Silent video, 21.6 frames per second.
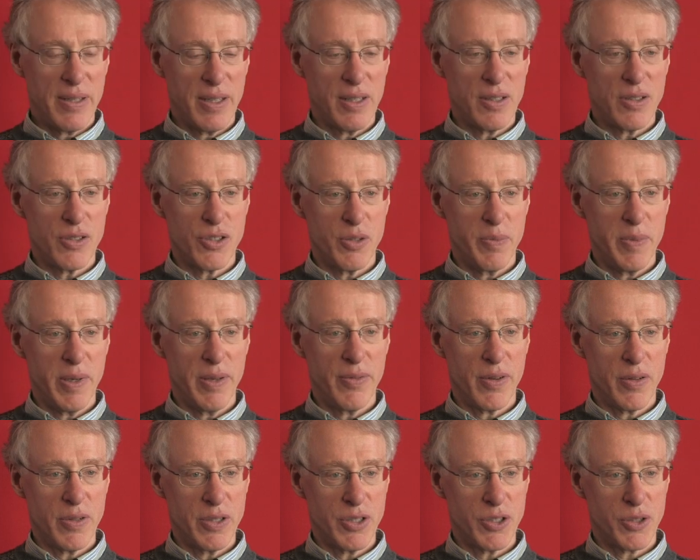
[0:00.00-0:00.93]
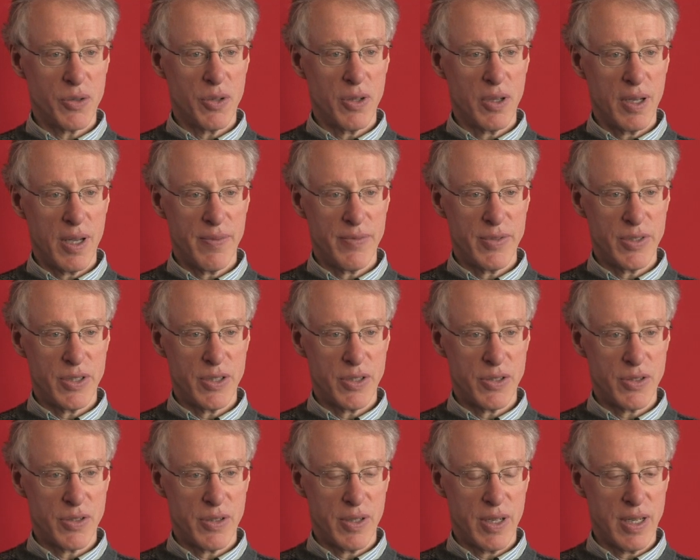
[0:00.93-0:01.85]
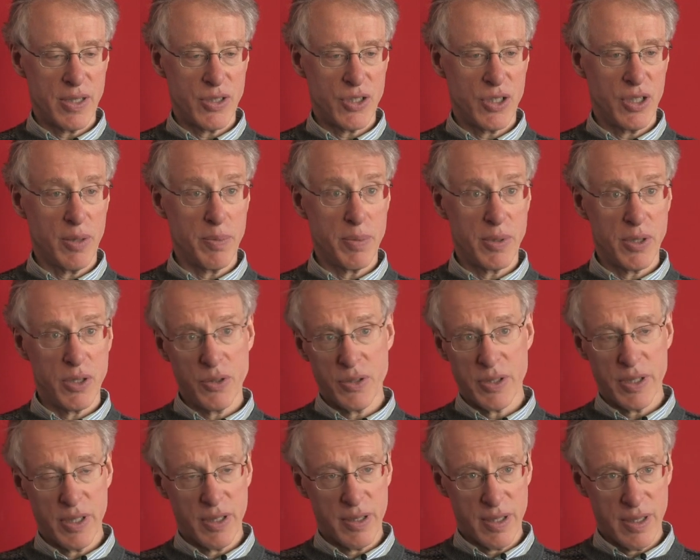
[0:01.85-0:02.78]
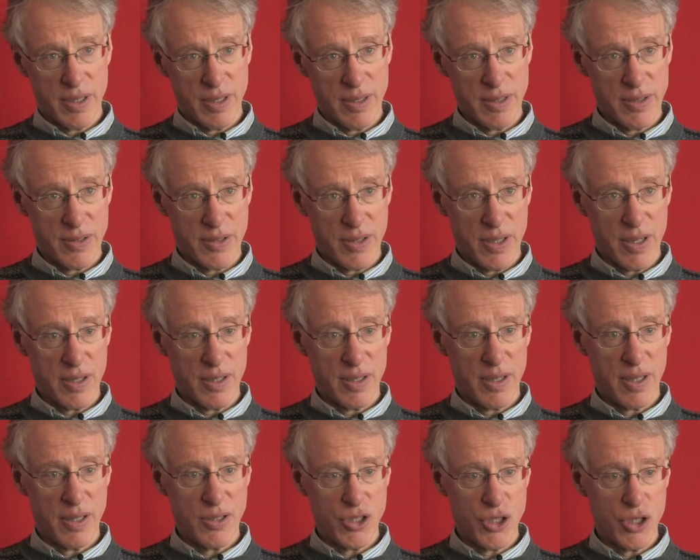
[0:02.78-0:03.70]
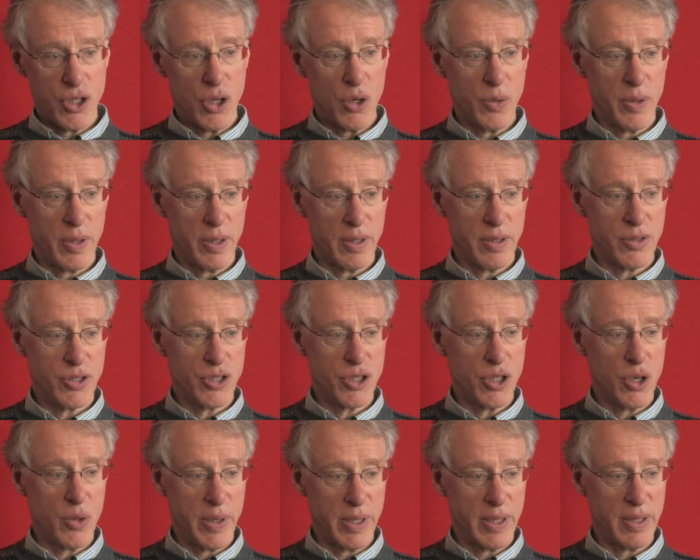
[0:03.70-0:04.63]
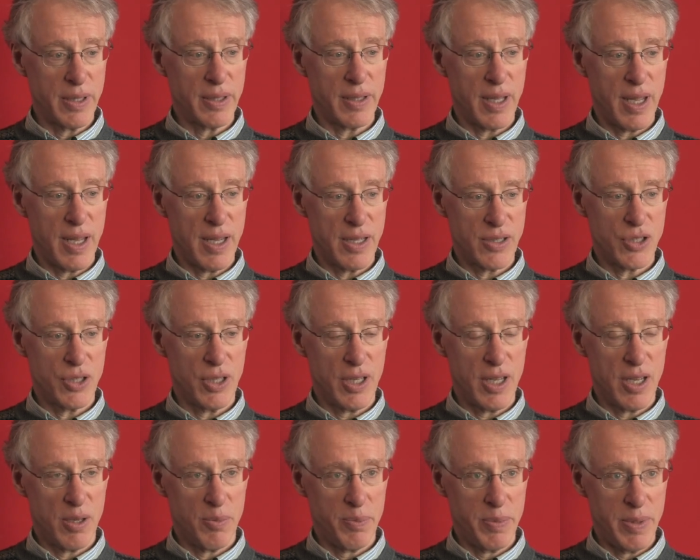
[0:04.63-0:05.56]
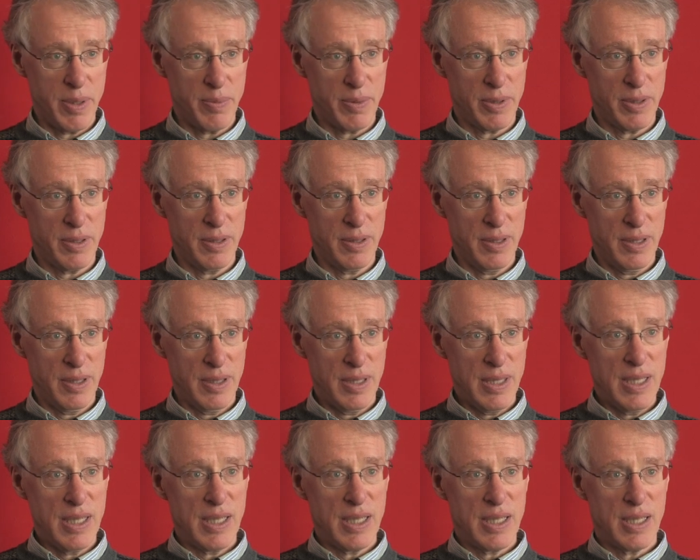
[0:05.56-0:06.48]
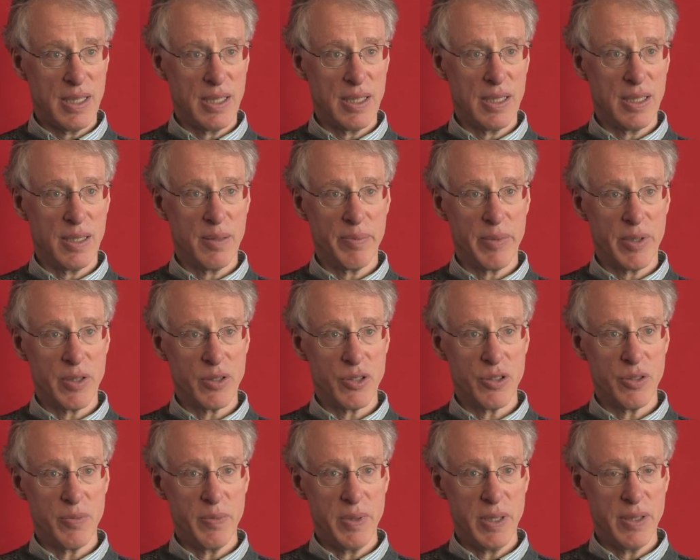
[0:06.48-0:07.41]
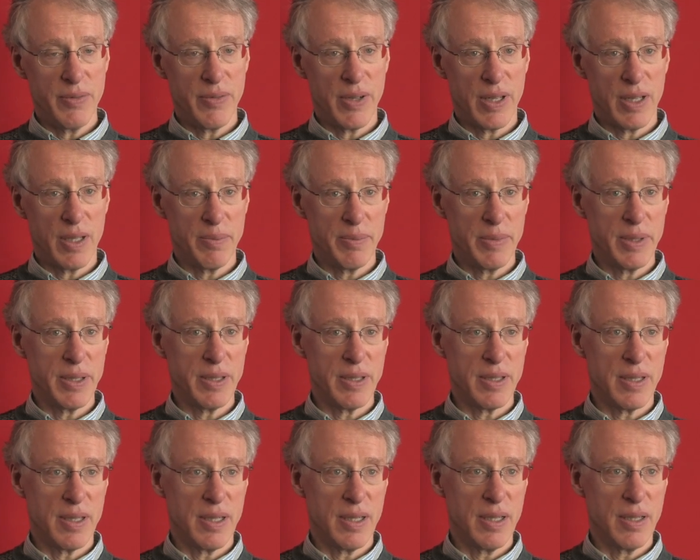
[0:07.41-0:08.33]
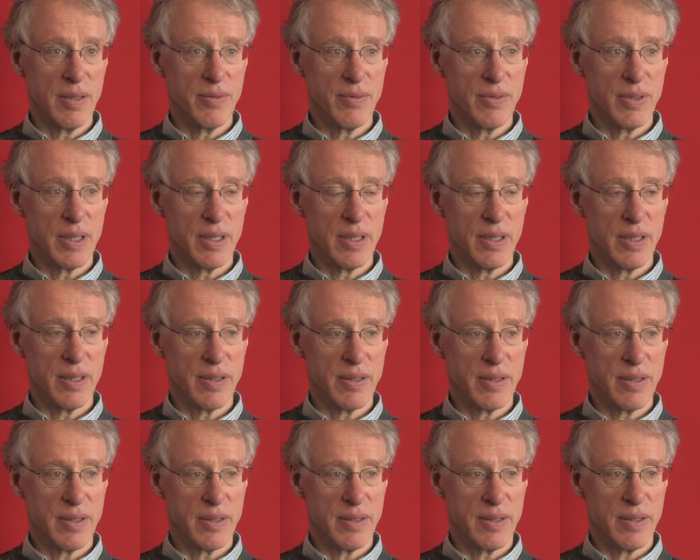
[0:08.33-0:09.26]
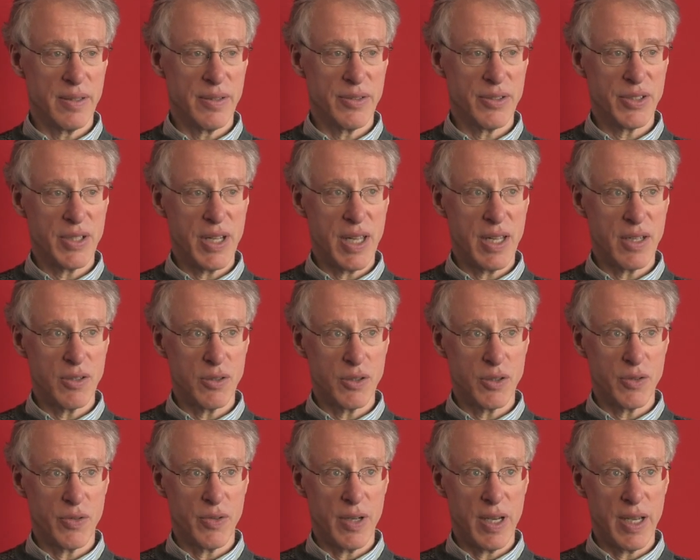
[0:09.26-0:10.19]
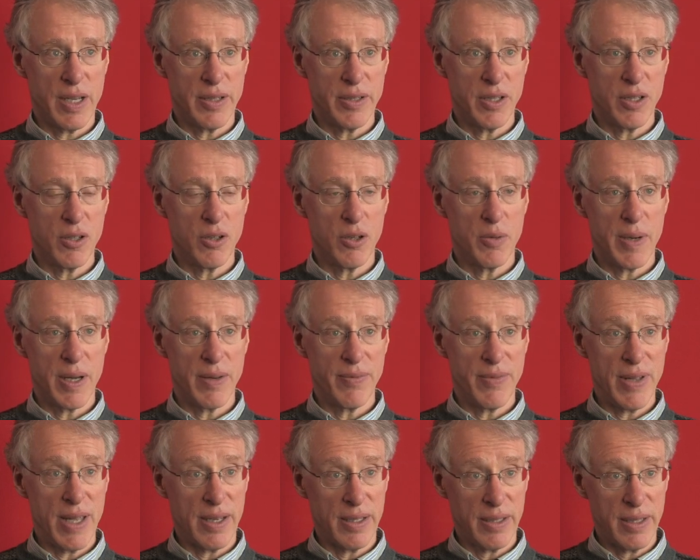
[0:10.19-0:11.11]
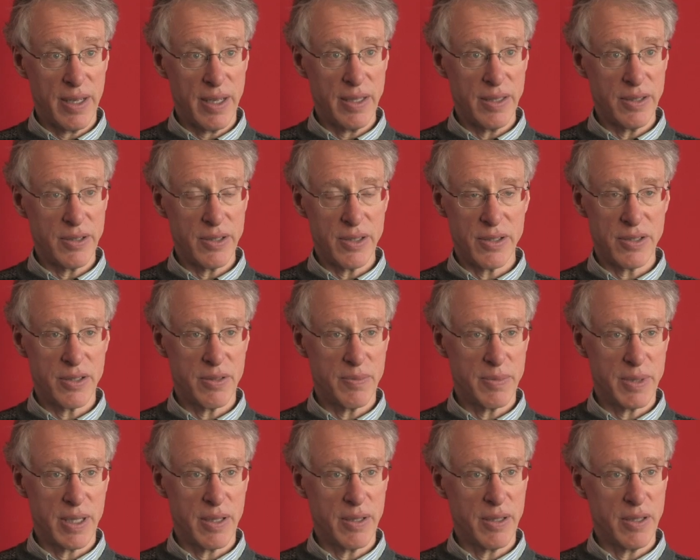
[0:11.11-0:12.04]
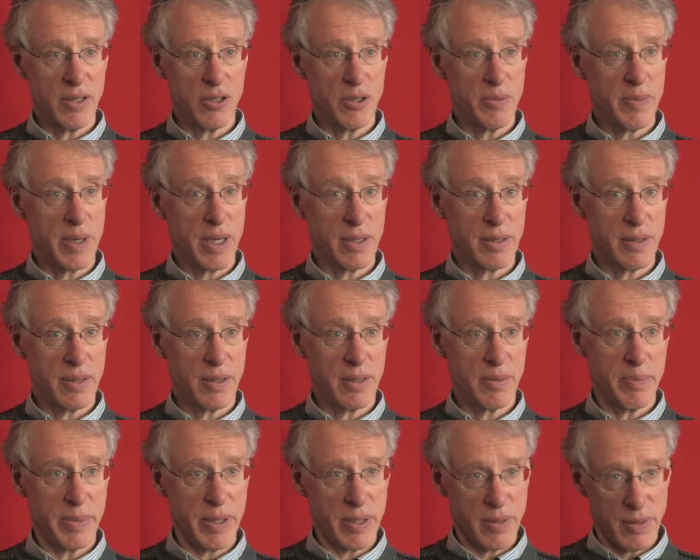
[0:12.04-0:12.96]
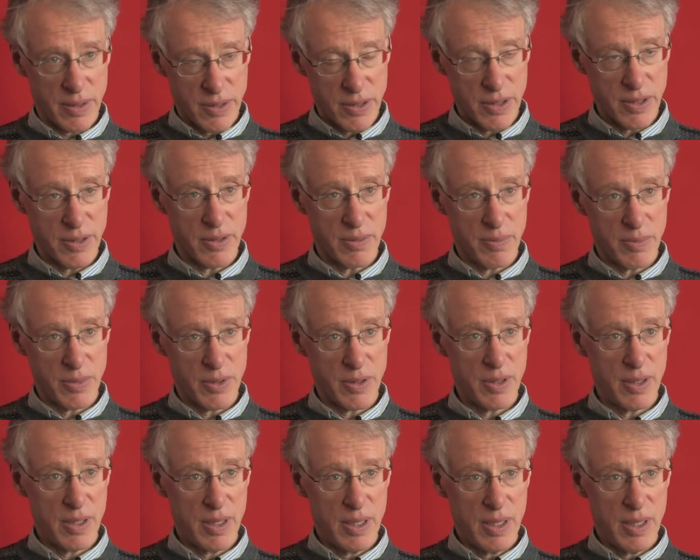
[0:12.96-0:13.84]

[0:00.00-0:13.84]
think there should be a very strong emphasis on actually producing things that are, and showing that they actually help people. There should be development of standards for how you go about validating systems, how you go about comparing systems,